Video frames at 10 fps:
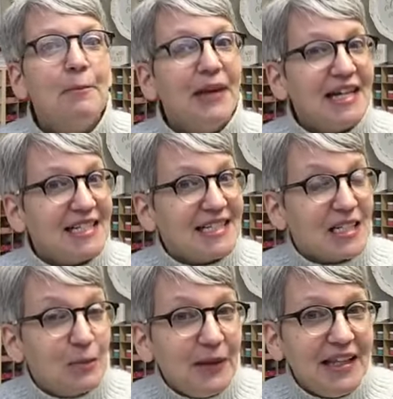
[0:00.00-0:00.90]
because it's a
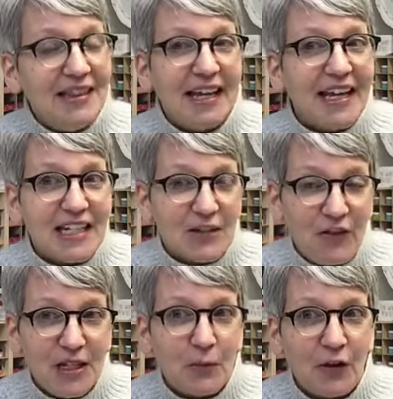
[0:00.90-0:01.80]
speed thing and it's a
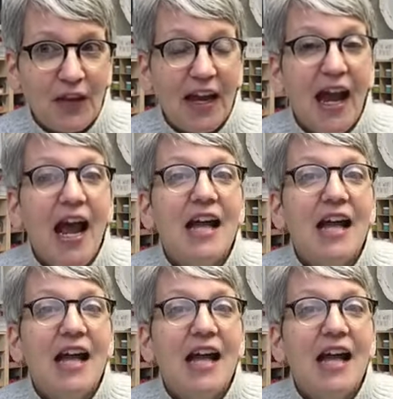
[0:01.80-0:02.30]
Facebook thing,